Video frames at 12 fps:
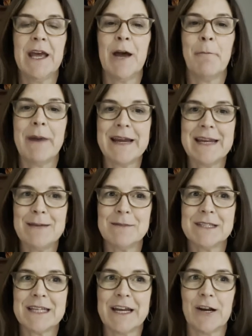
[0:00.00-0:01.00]
My name
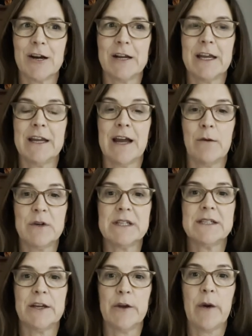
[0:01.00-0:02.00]
is Karen, and I want to
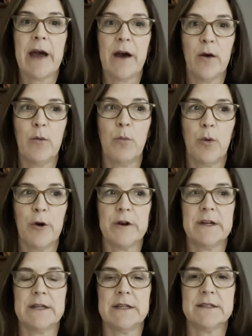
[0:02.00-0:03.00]
tell you how
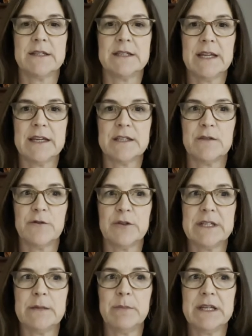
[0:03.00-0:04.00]
important it is to test for
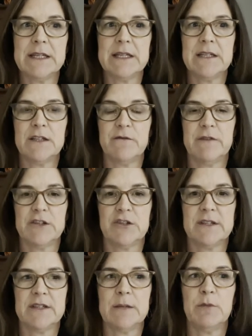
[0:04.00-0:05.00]
DPD
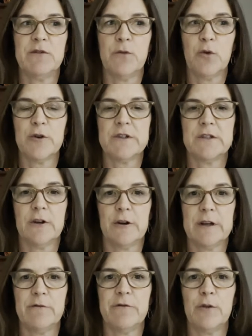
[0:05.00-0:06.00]
deficiency before
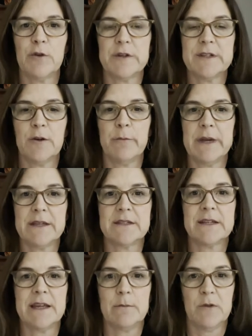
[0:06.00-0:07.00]
starting
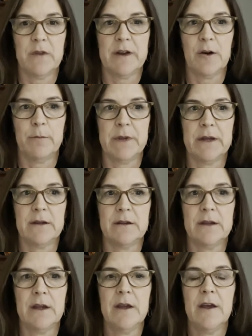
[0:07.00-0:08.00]
fluorouracil-based chemotherapy.
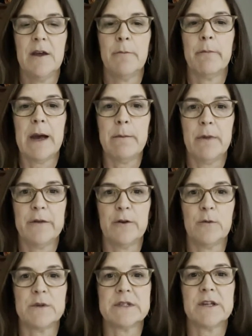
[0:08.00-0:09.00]
My mother
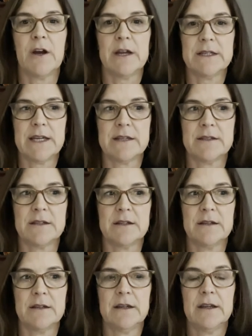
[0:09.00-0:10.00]
was not
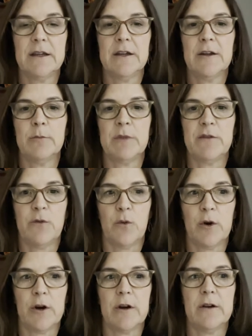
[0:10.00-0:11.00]
tested
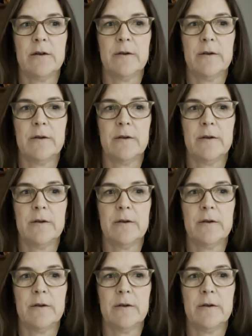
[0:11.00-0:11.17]
before